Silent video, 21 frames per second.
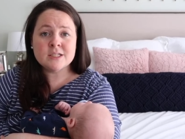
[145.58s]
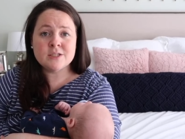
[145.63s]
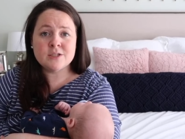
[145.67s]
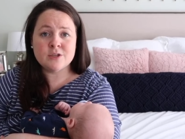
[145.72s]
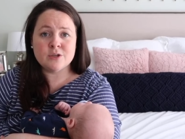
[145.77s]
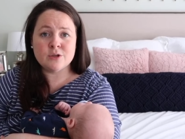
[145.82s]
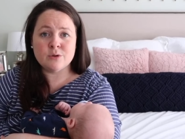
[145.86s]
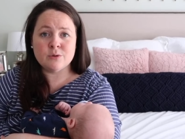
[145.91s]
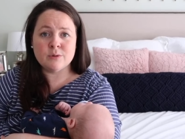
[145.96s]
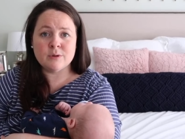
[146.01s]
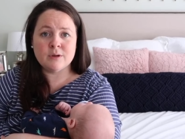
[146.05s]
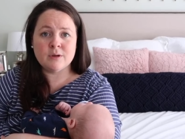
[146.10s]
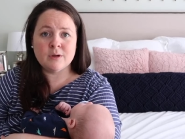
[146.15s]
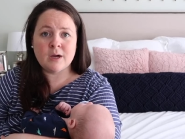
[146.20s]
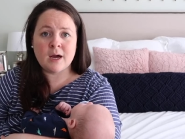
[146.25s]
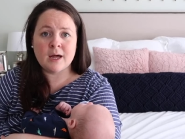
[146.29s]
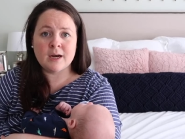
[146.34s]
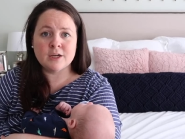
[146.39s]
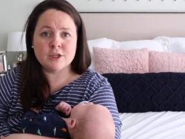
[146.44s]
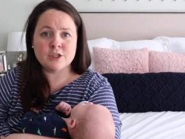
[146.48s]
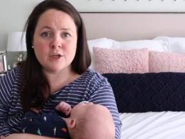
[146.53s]
to
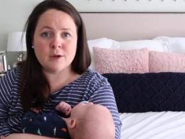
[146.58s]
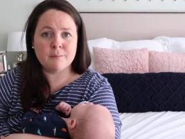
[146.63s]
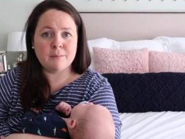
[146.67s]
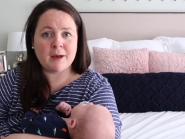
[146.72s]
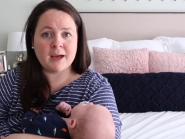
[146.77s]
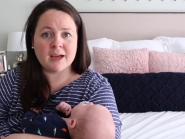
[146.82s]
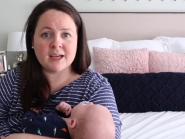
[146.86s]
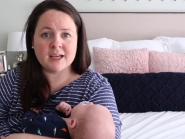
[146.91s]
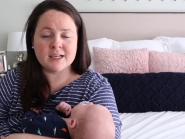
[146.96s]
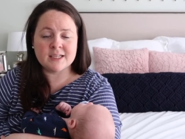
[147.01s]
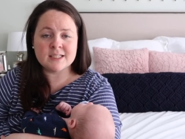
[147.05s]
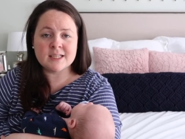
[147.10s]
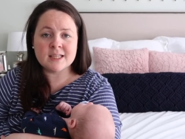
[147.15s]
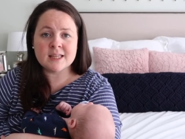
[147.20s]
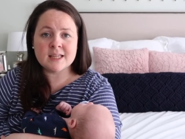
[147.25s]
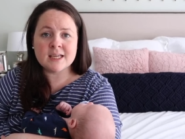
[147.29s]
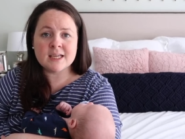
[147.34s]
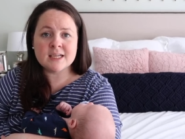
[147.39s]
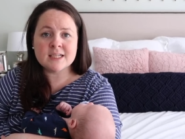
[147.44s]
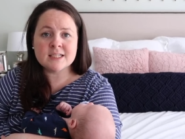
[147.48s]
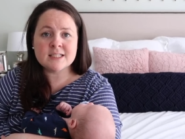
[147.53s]
kind of jump back into
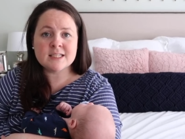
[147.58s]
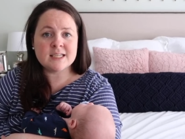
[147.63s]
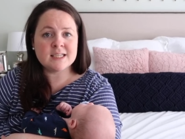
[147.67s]
things.